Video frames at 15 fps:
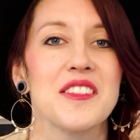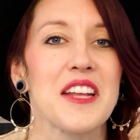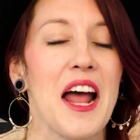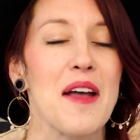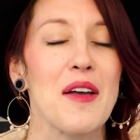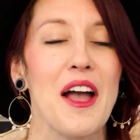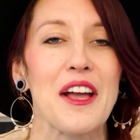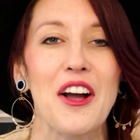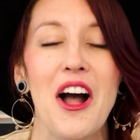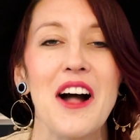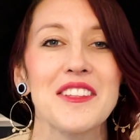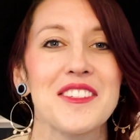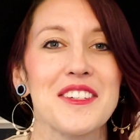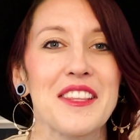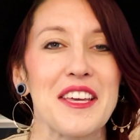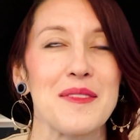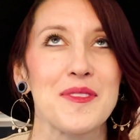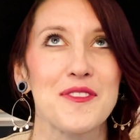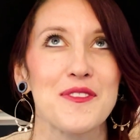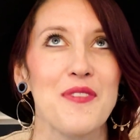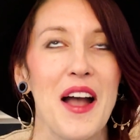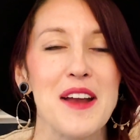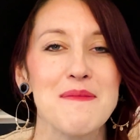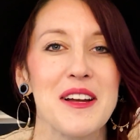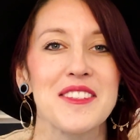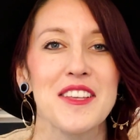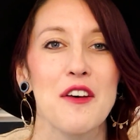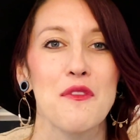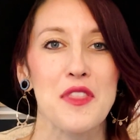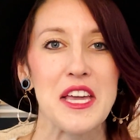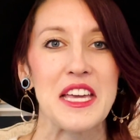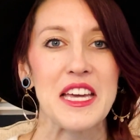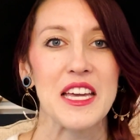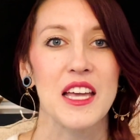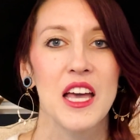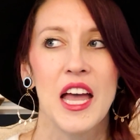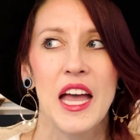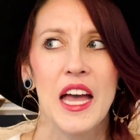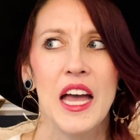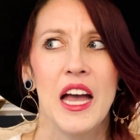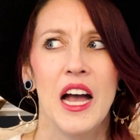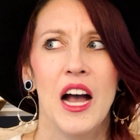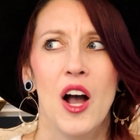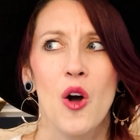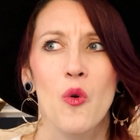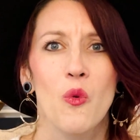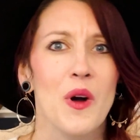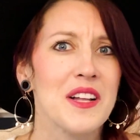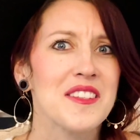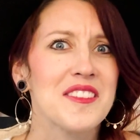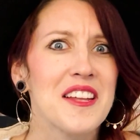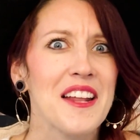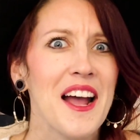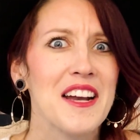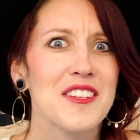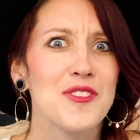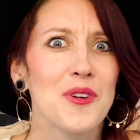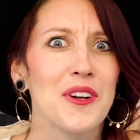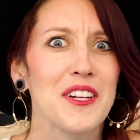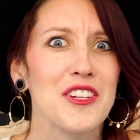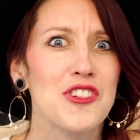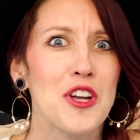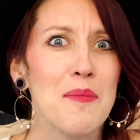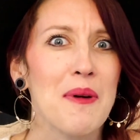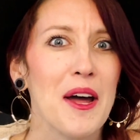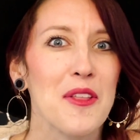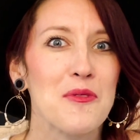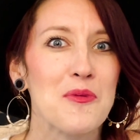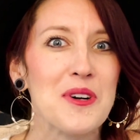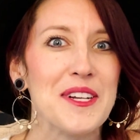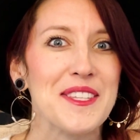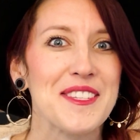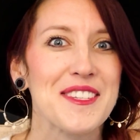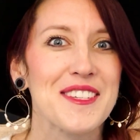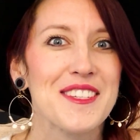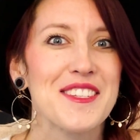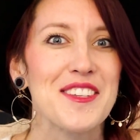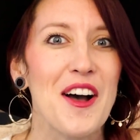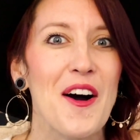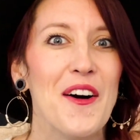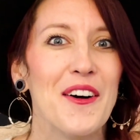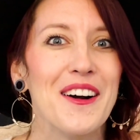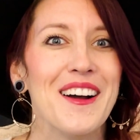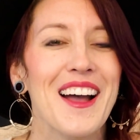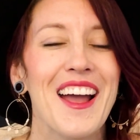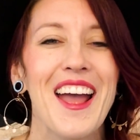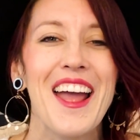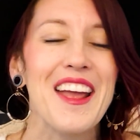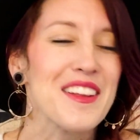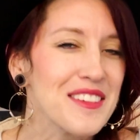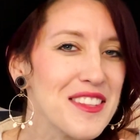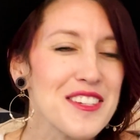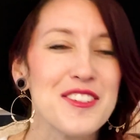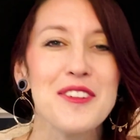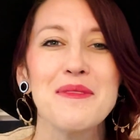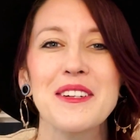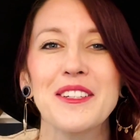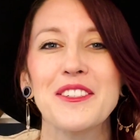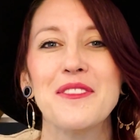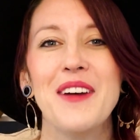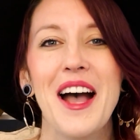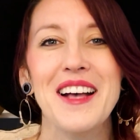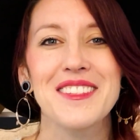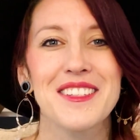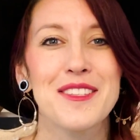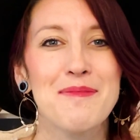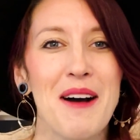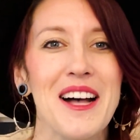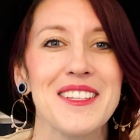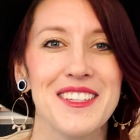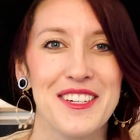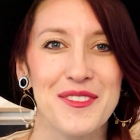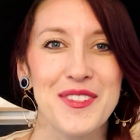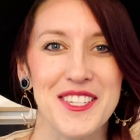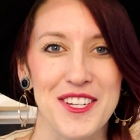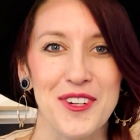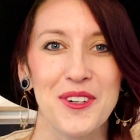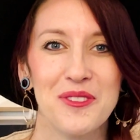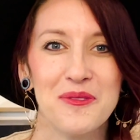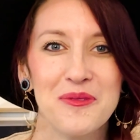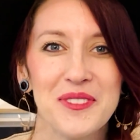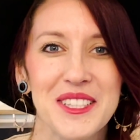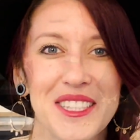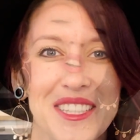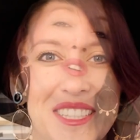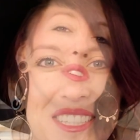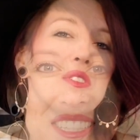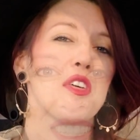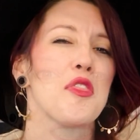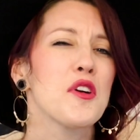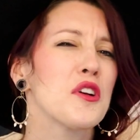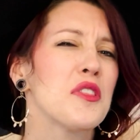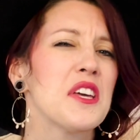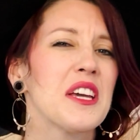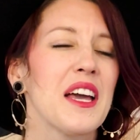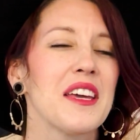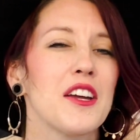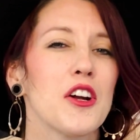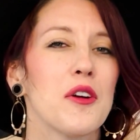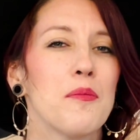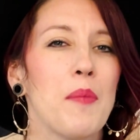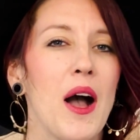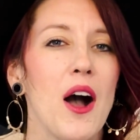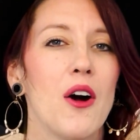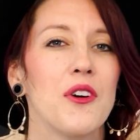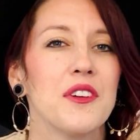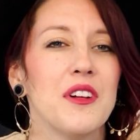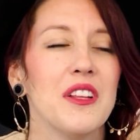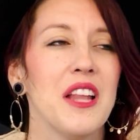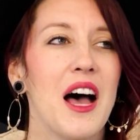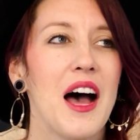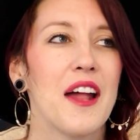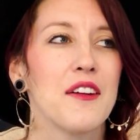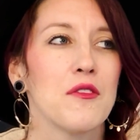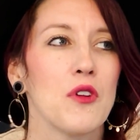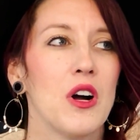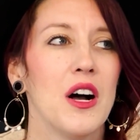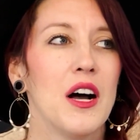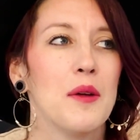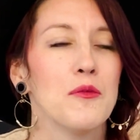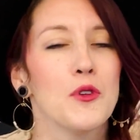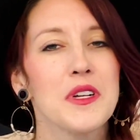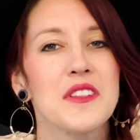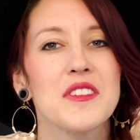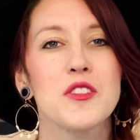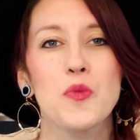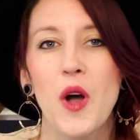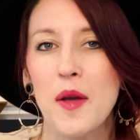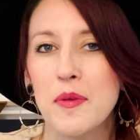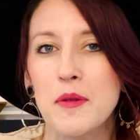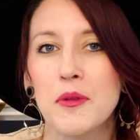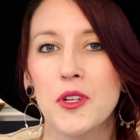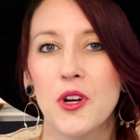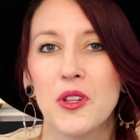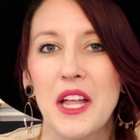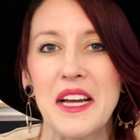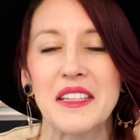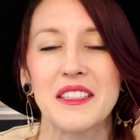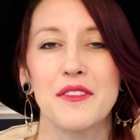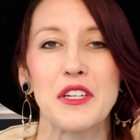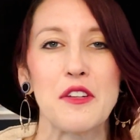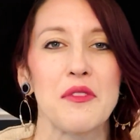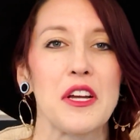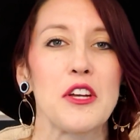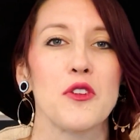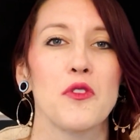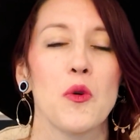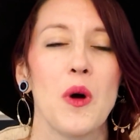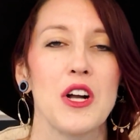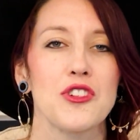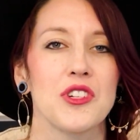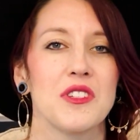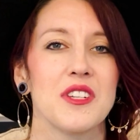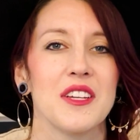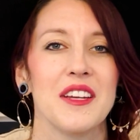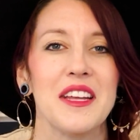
And I constantly find myself thinking, when's the dinosaur gonna jump out of the woods? So the doom and gloom has its positives too. So the third thing I hear about a lot, reasons why people don't like living in Vancouver, Washington,